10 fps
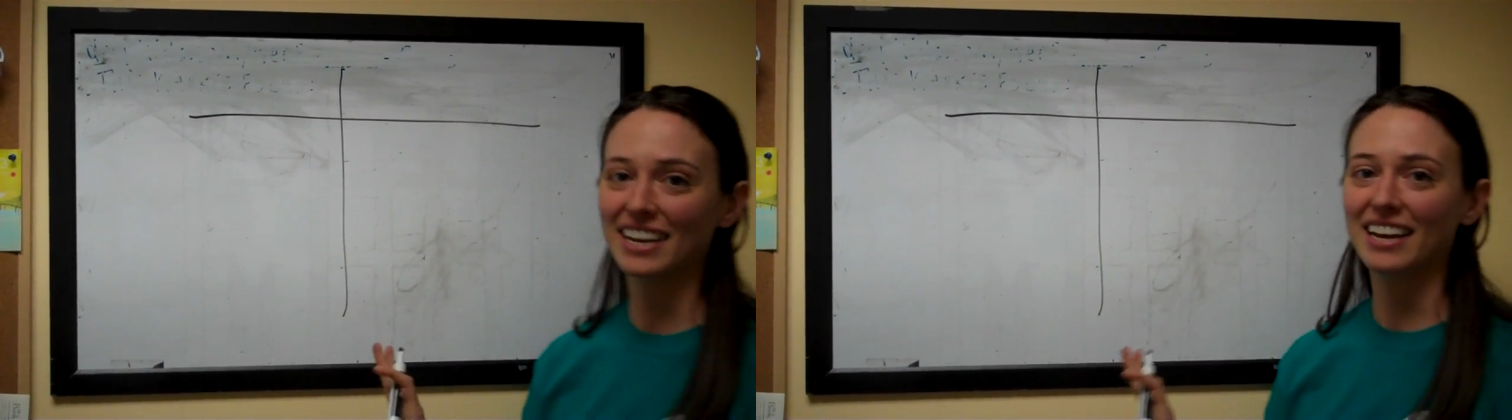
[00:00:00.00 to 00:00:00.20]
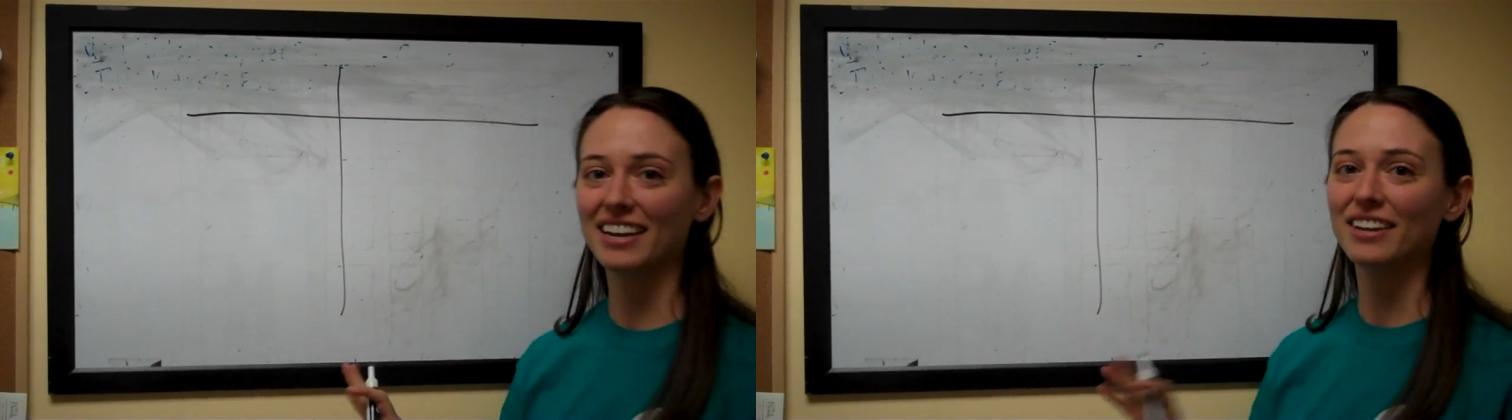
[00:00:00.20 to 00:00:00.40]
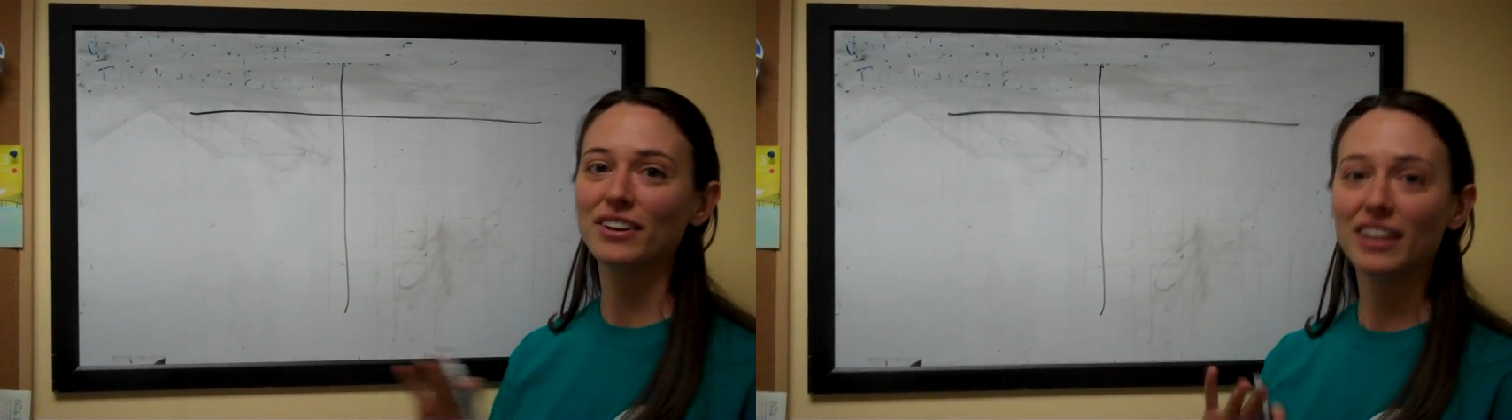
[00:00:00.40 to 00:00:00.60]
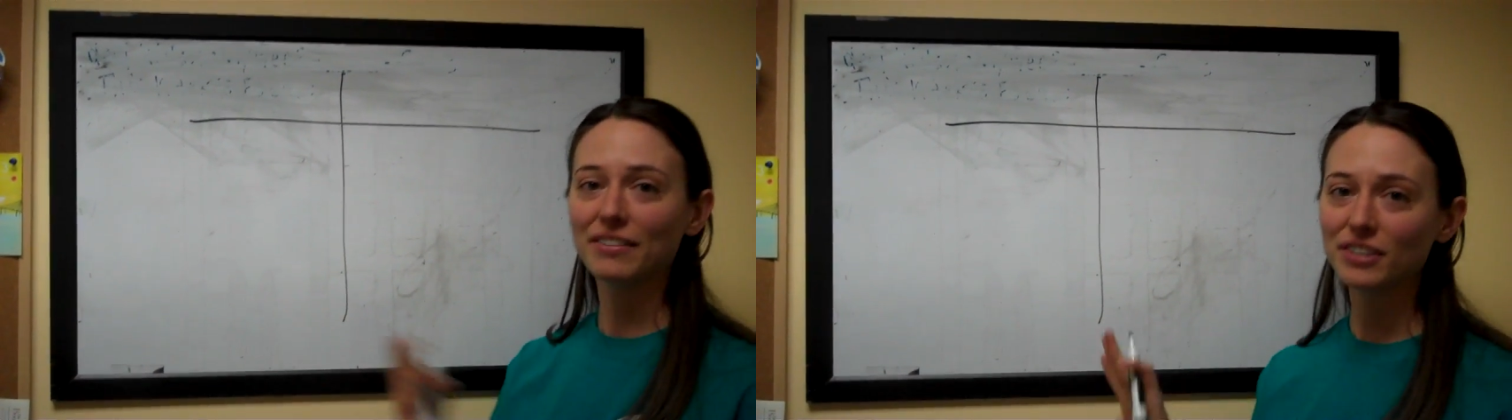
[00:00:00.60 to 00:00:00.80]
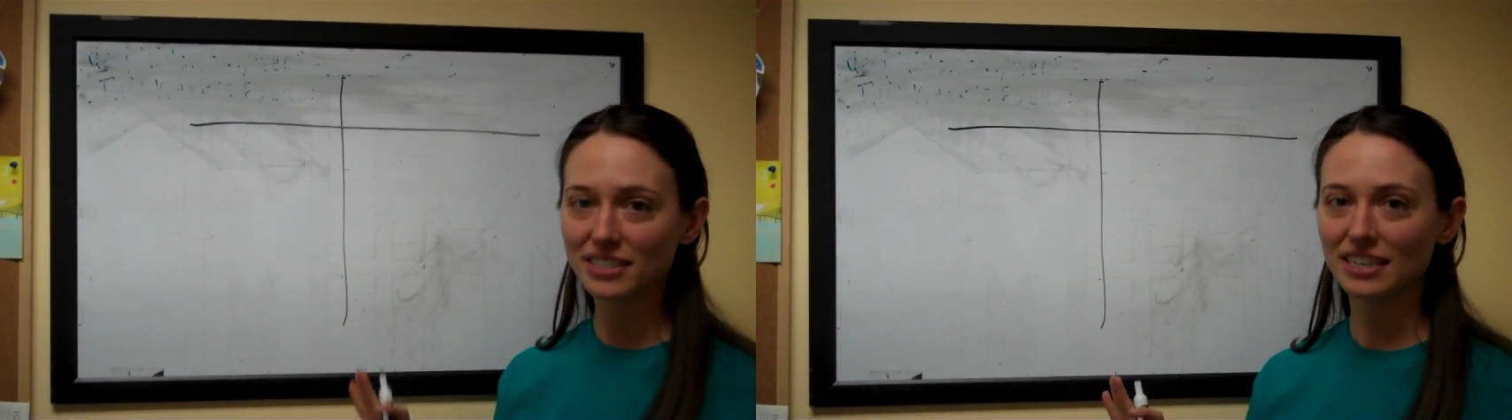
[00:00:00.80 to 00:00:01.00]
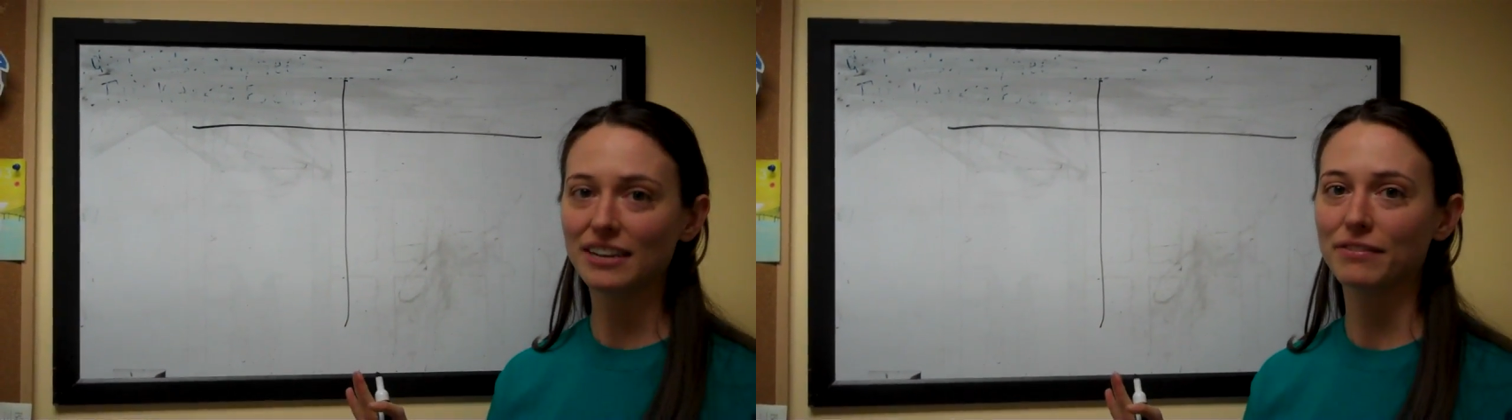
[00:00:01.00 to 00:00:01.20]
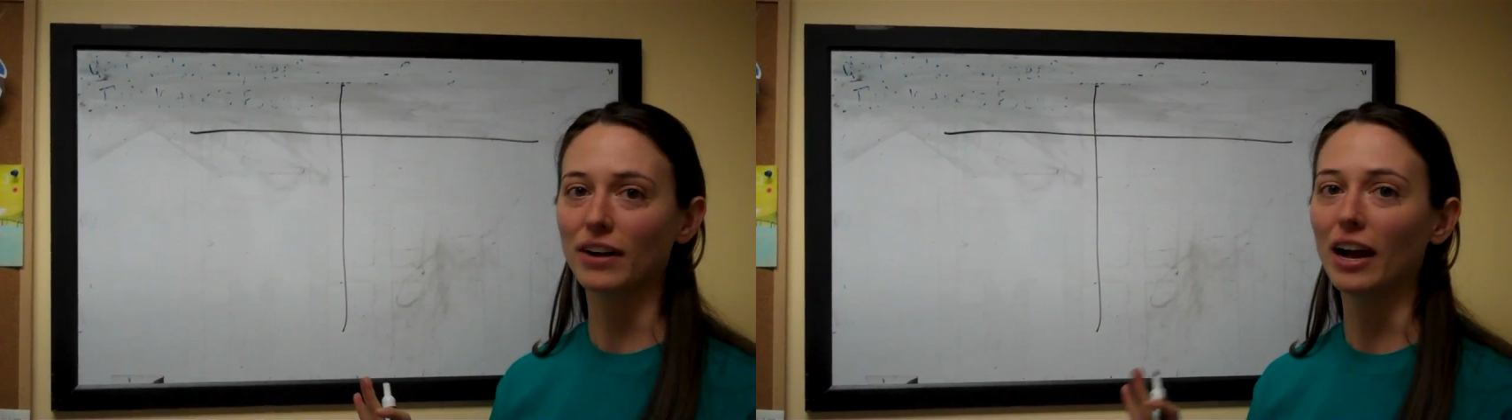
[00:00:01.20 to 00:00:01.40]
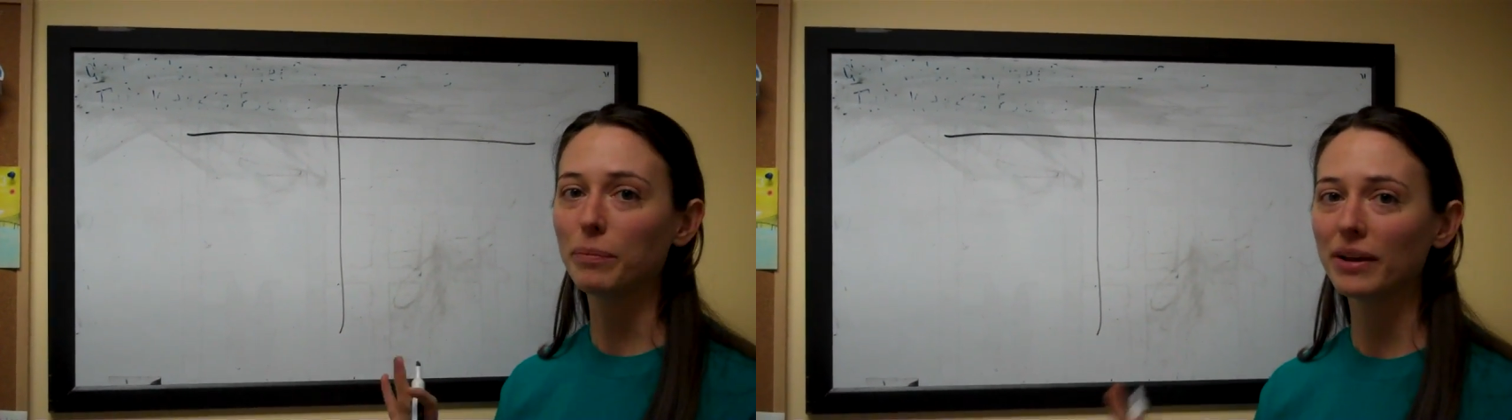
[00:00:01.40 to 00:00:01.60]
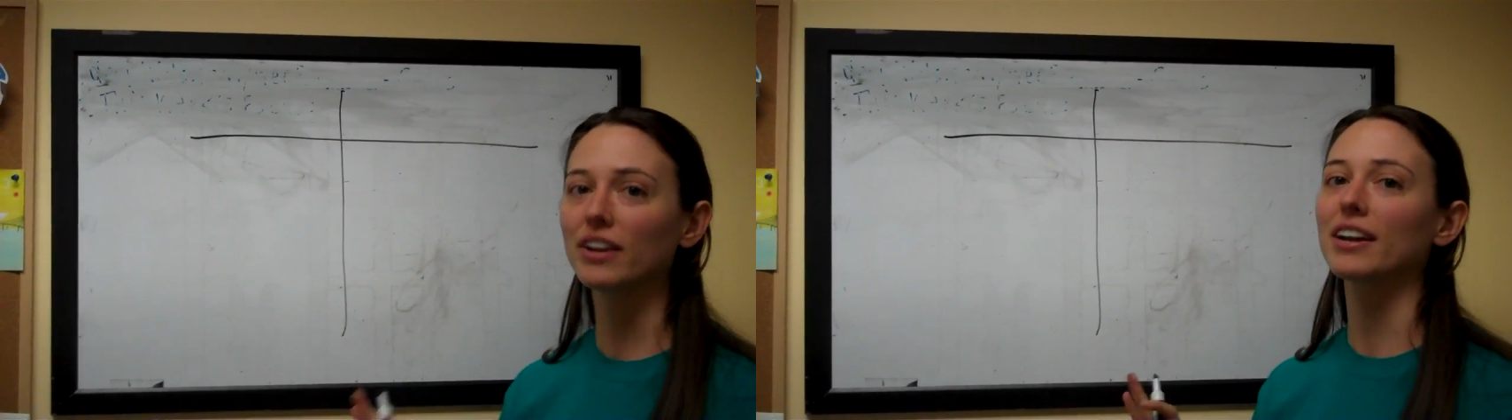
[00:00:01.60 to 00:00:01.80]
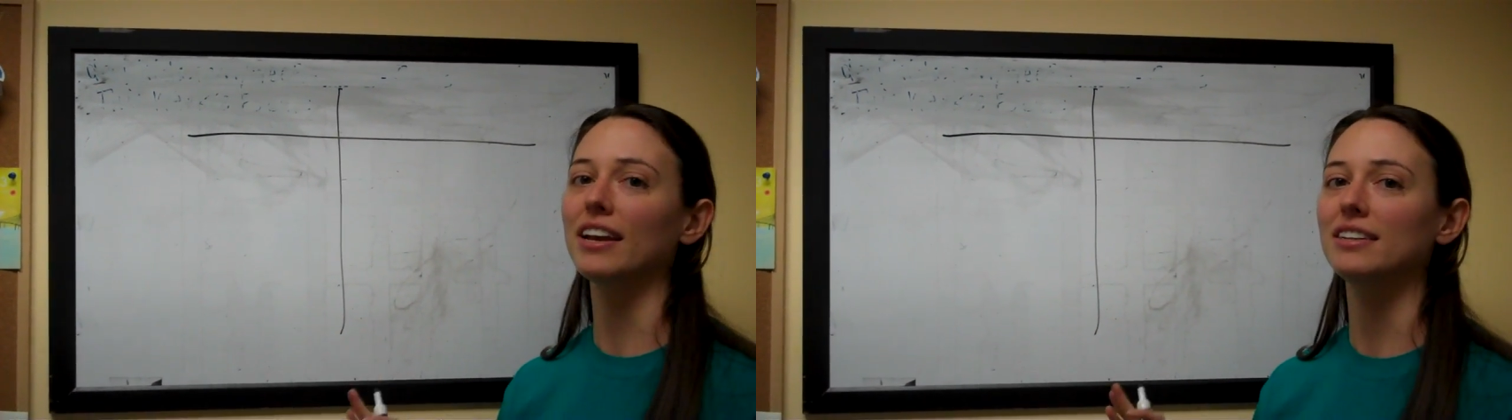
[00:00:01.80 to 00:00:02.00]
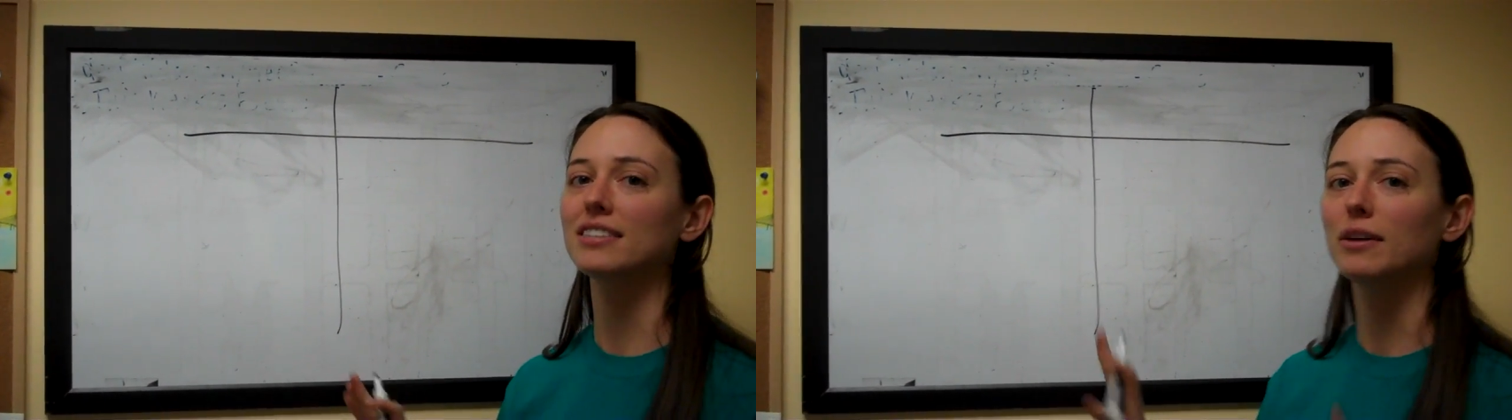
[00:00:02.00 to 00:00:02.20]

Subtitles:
thing you'll ever see for helping your kids